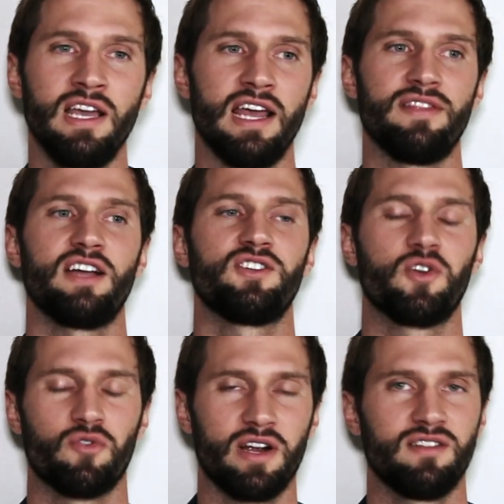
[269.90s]
And that should
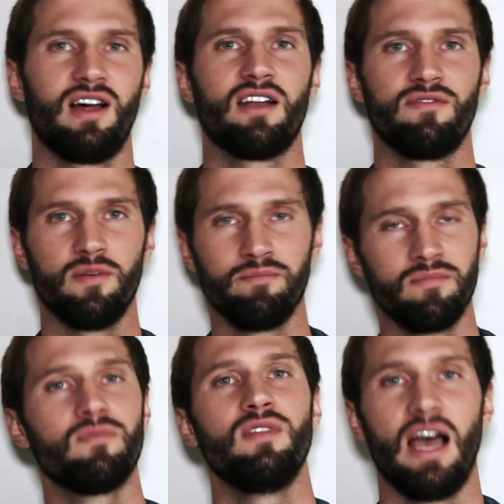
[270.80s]
correct a lot of the
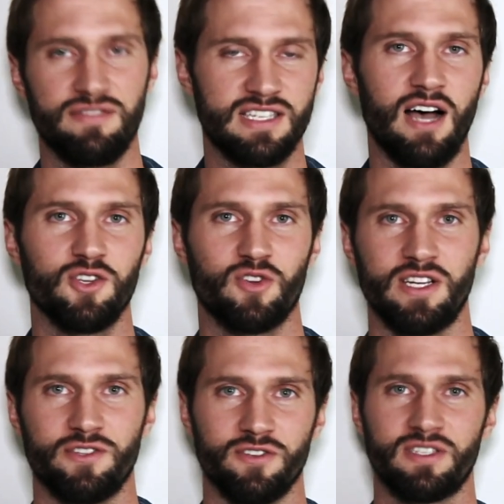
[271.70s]
lifestyle
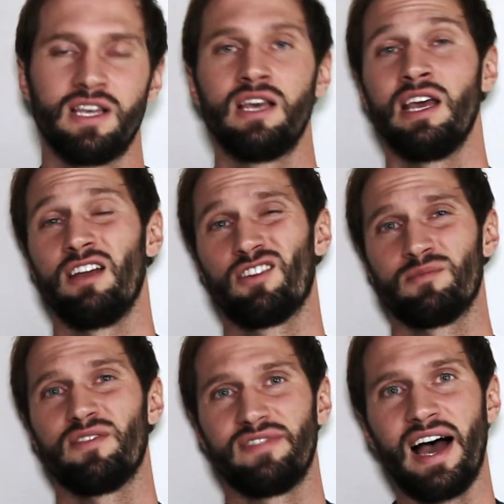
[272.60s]
stressors. In
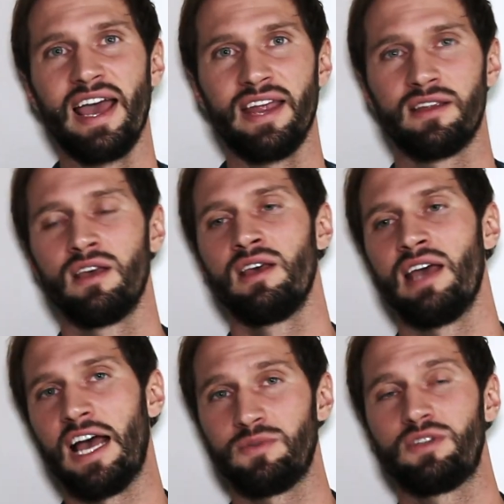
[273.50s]
terms of diet,
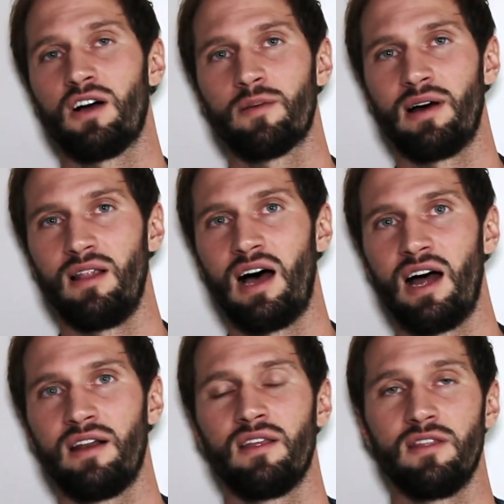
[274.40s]
as we talk about a
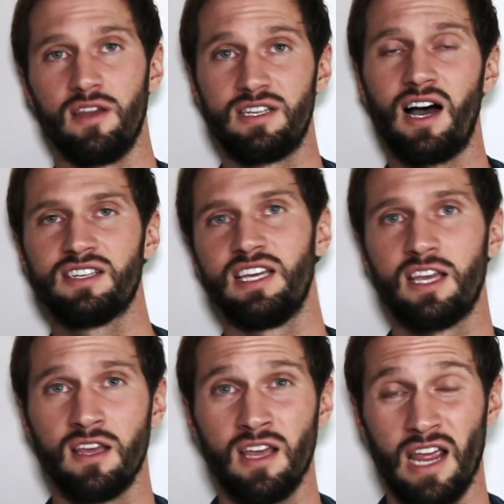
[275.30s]
lot, the
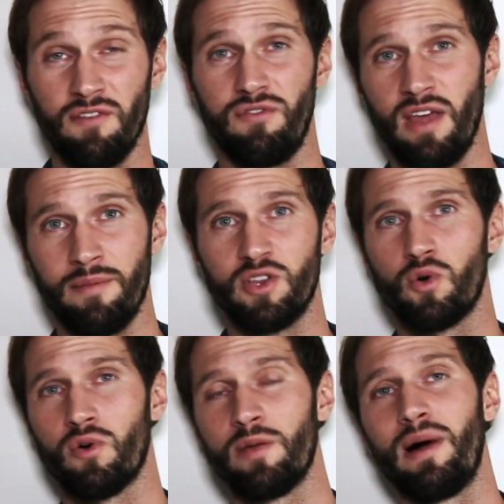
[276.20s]
toxic
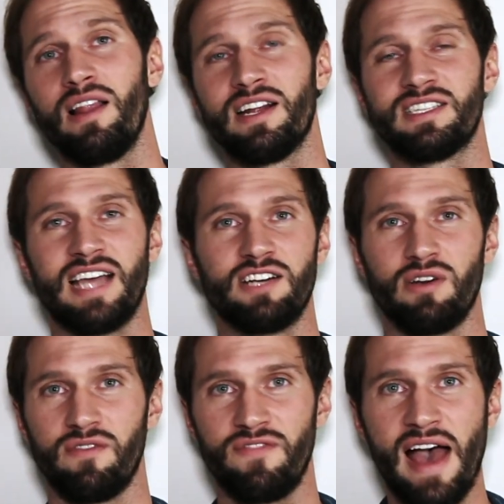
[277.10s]
inflammatory
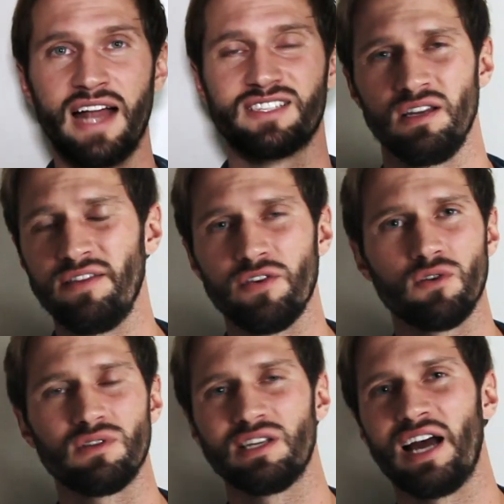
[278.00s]
polyunsaturated fats,
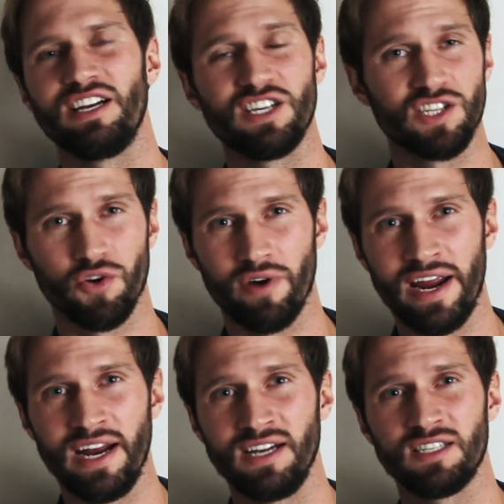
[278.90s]
difficult to digest
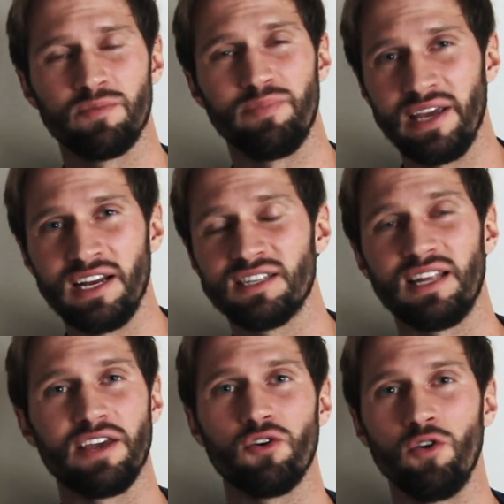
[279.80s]
grains, beans,
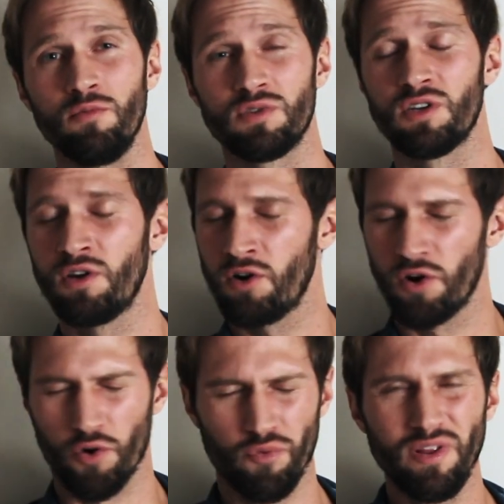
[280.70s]
legumes,
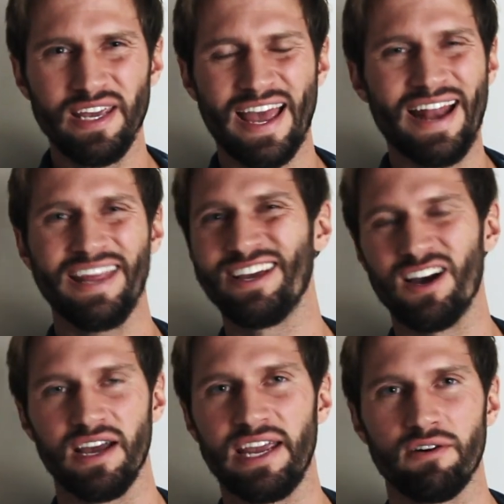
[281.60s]
or really any
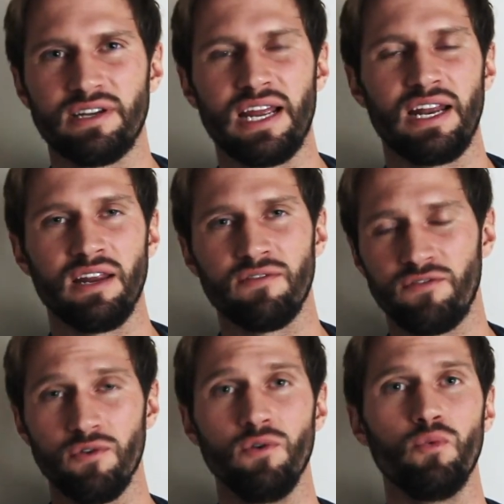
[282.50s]
gut irritating
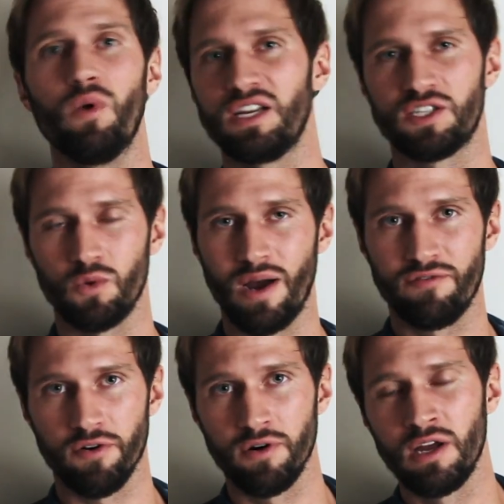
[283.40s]
food
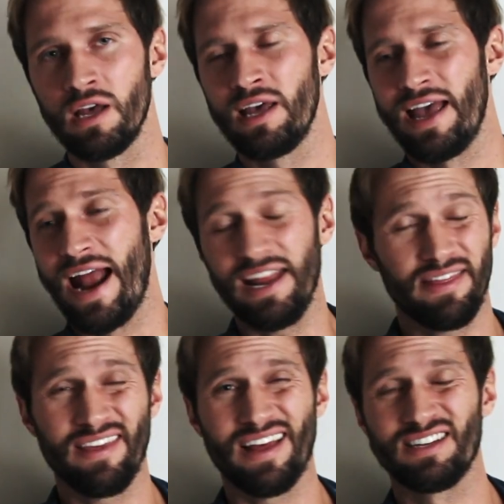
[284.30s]
whatsoever,
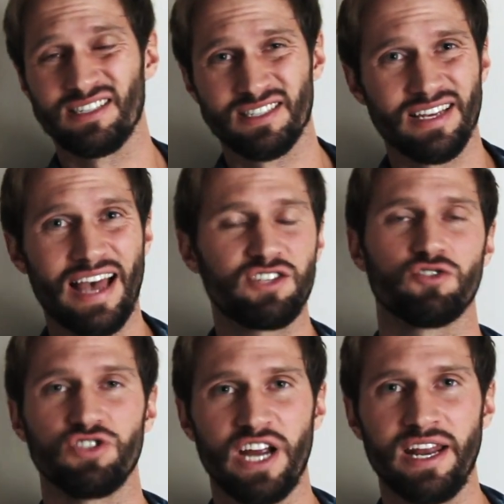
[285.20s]
anything that is
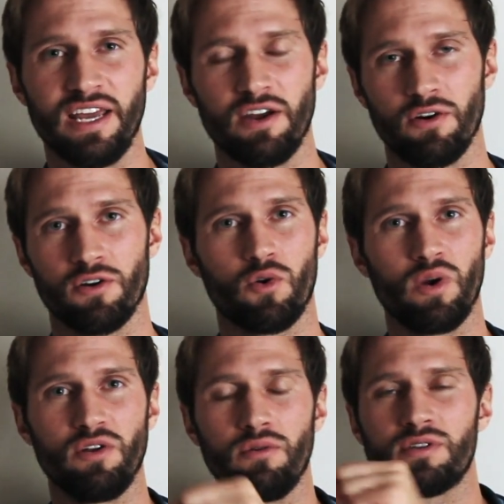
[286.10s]
estrogenic or
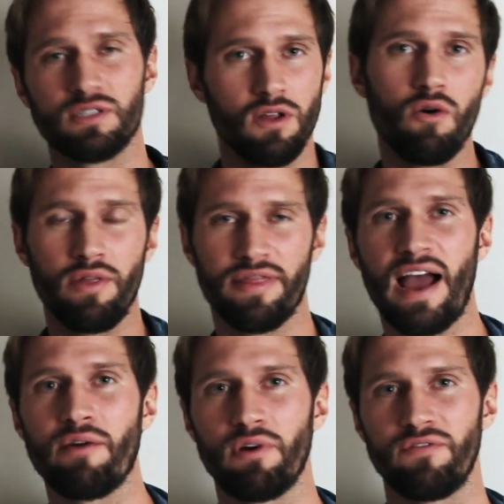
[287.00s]
going to slow the
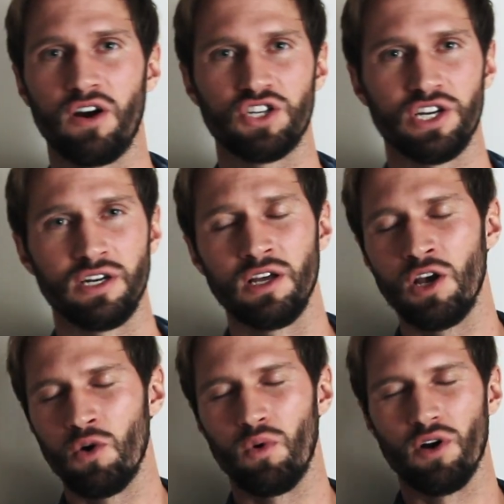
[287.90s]
thyroid function
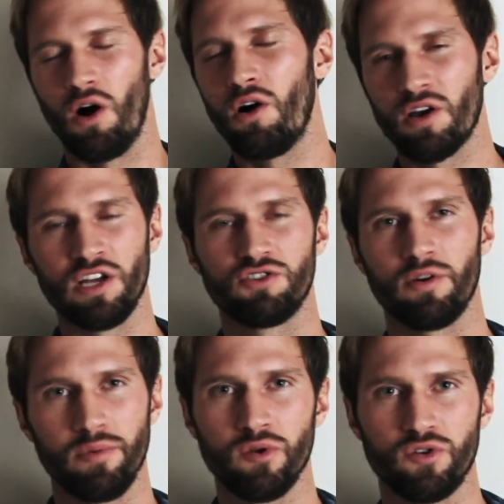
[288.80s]
would all
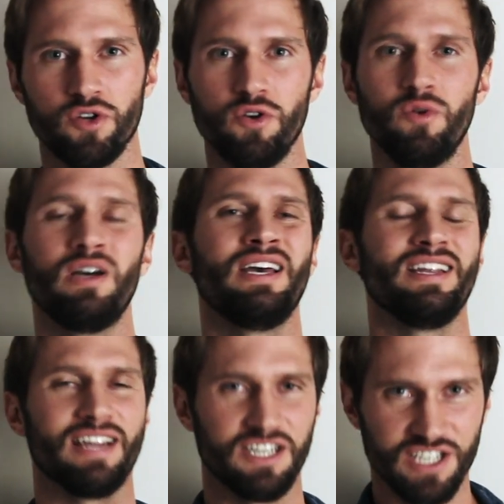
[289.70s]
contribute to
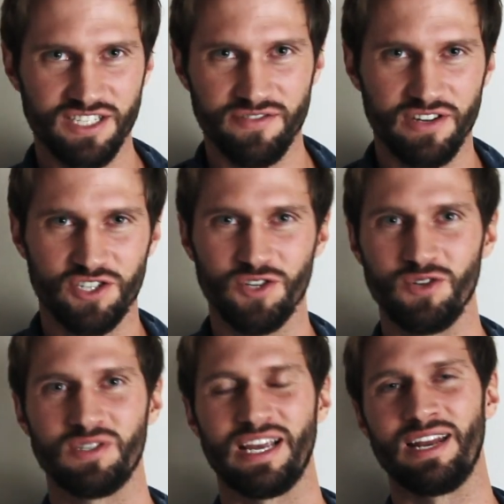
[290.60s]
digestive
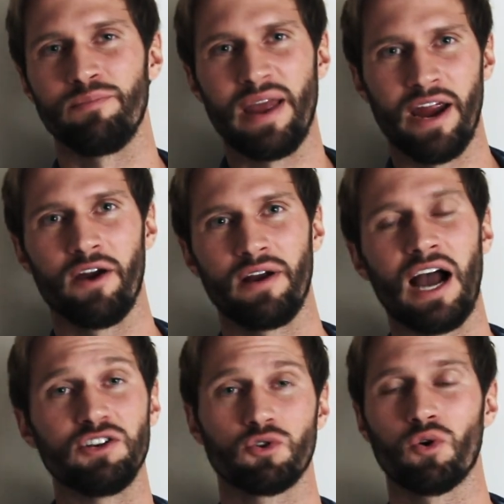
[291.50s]
issues and impaired
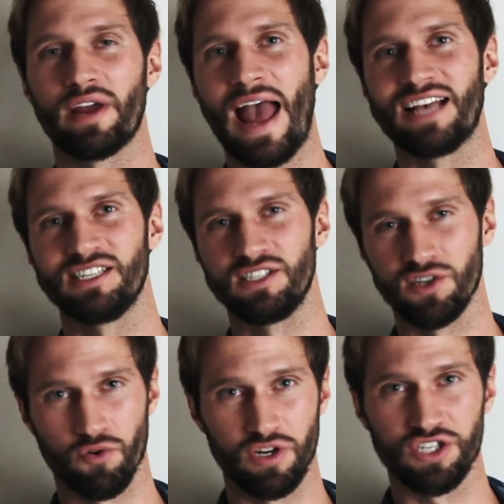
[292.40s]
hydrochloric acid
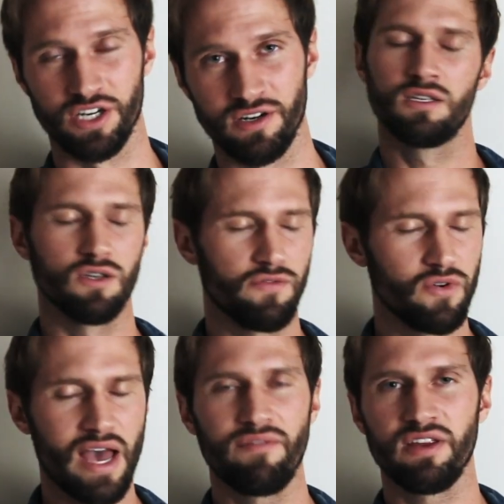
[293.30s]
secretion. So if you
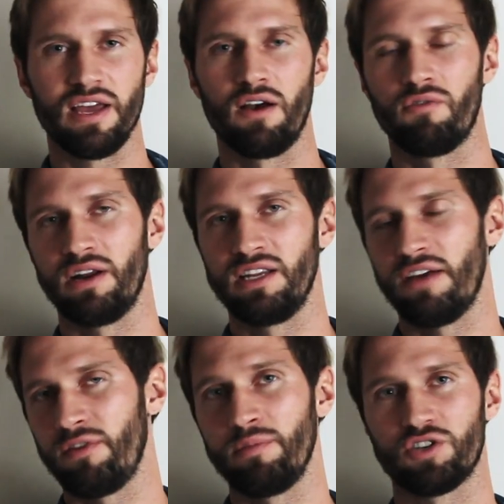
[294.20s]
haven't yet already,
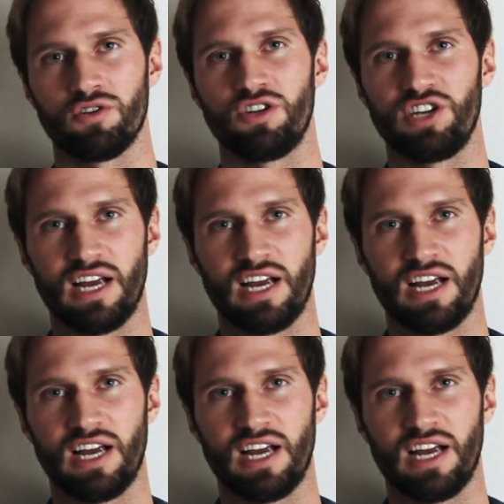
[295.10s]
definitely be sure to check